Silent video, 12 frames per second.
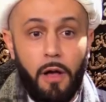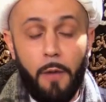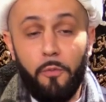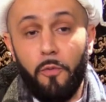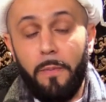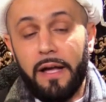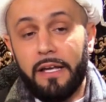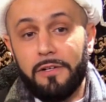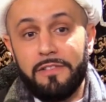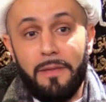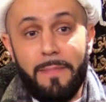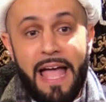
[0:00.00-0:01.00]
Abu
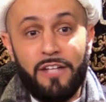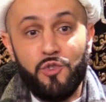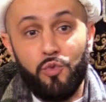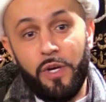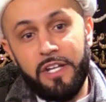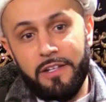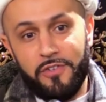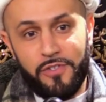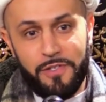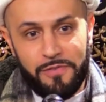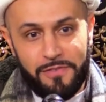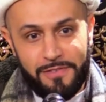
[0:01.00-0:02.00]
Bakr demands
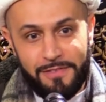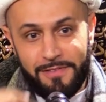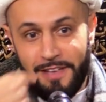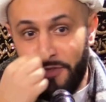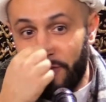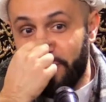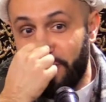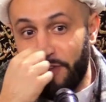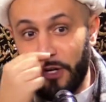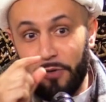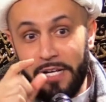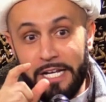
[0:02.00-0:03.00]
witnesses. And there's a
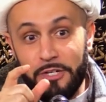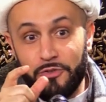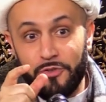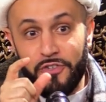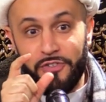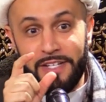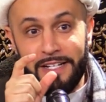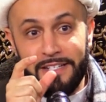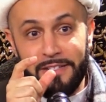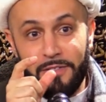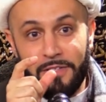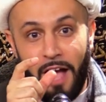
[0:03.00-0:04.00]
very
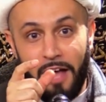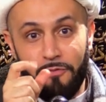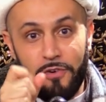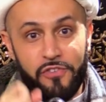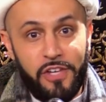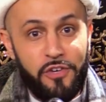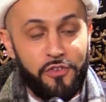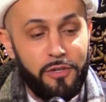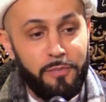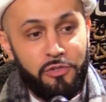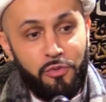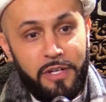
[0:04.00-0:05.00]
interesting
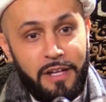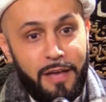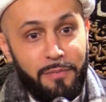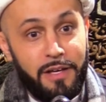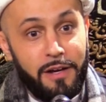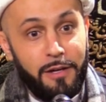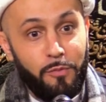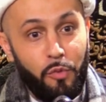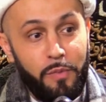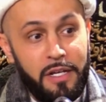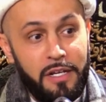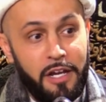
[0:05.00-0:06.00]
conversation between Amir
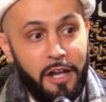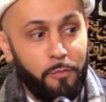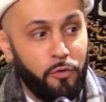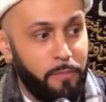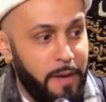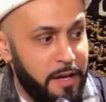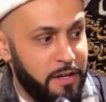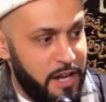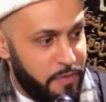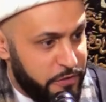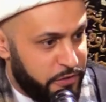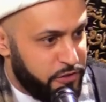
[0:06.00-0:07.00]
al-Mu'mineen and Abu Bakr.
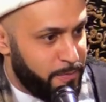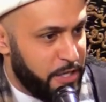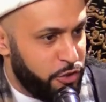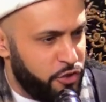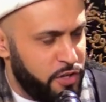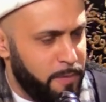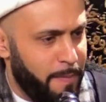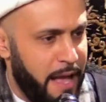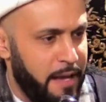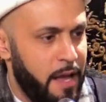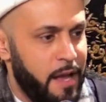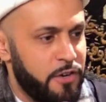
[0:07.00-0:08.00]
And this is mentioned
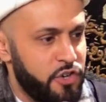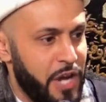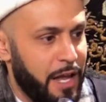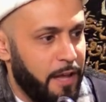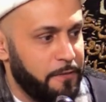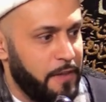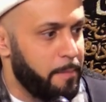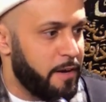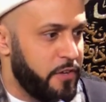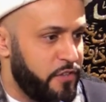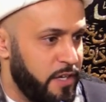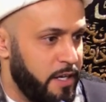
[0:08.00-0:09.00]
by Sheikh
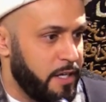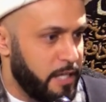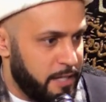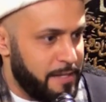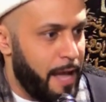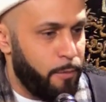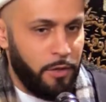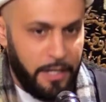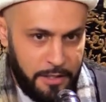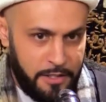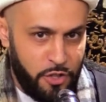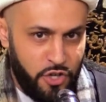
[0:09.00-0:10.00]
al-Tabrasi in Kitab
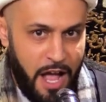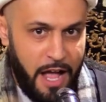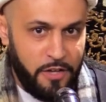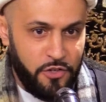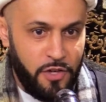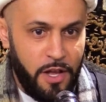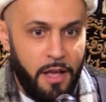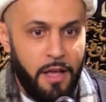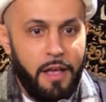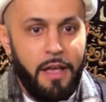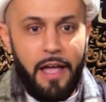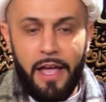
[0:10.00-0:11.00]
al-Ihtijaj
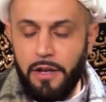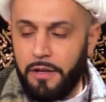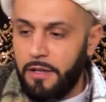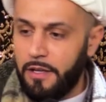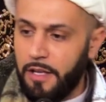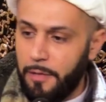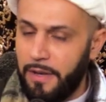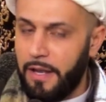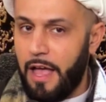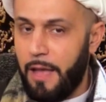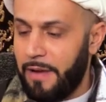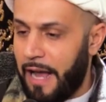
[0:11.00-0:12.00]
and
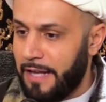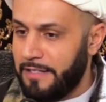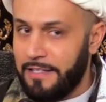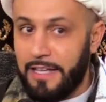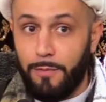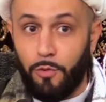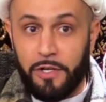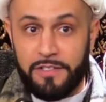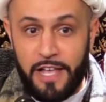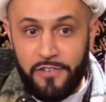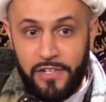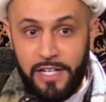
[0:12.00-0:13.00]
Ibn Abil Hadid
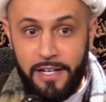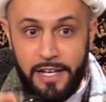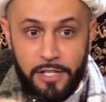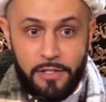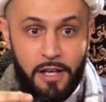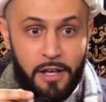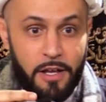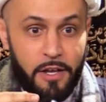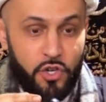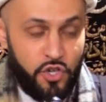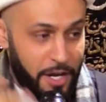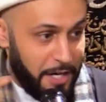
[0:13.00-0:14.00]
al-Mu'tazili in
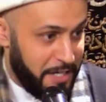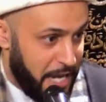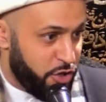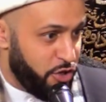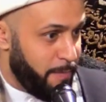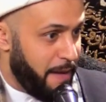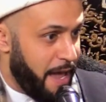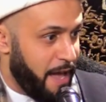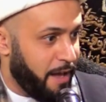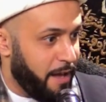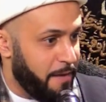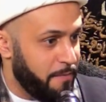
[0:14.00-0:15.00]
Sharh Nahj
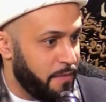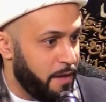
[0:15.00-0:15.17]
al-Balagha.